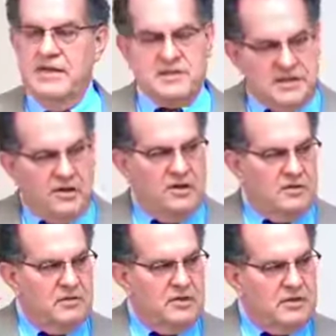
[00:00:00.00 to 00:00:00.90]
They
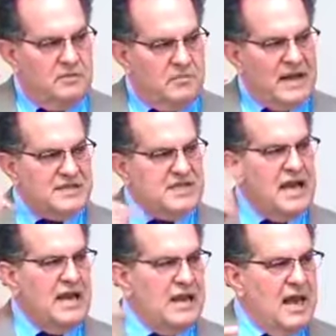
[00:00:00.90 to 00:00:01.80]
still, by
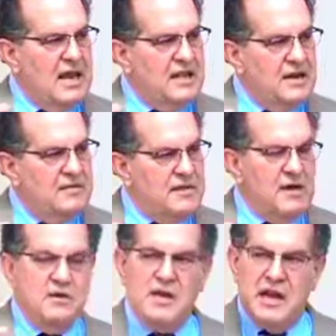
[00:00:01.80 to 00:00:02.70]
saying that,
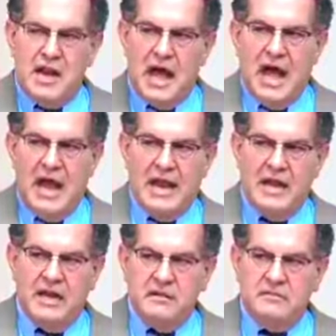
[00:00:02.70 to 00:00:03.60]
they're
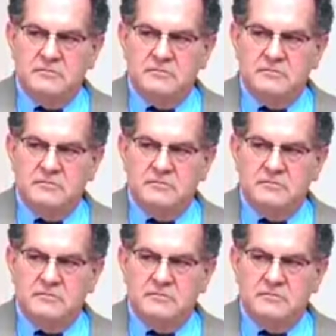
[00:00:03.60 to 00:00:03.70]
denying